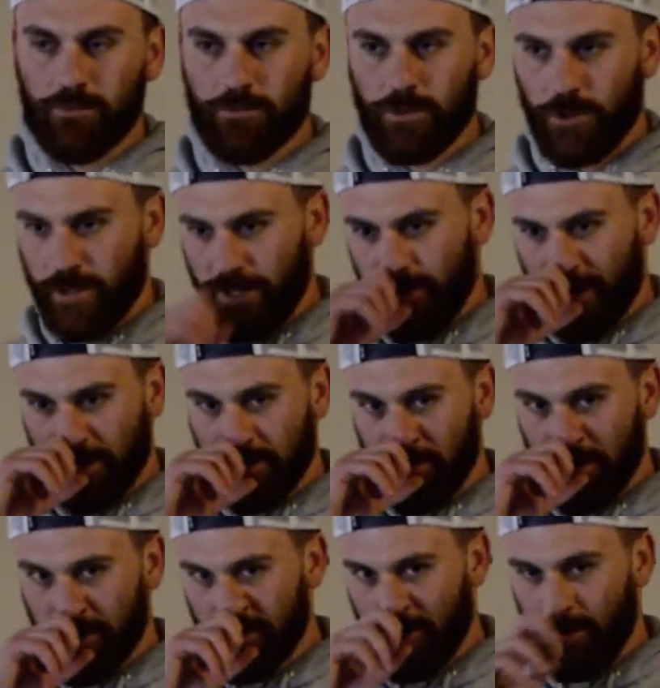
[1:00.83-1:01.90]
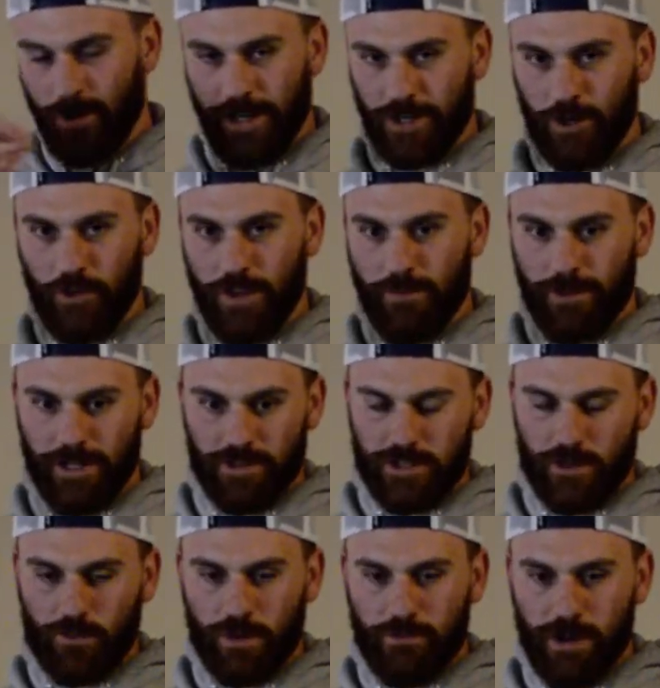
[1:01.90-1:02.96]
their gear expert. So I called them and I was
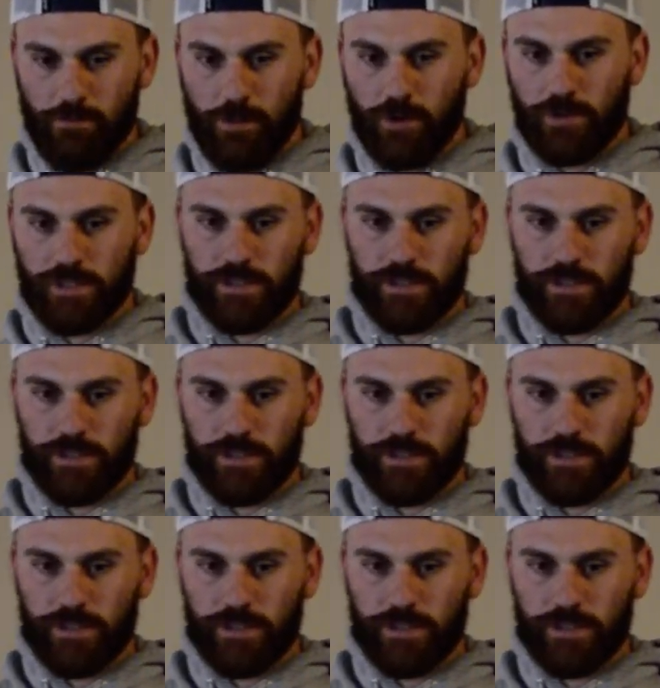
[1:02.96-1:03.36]
like, "What about boots?"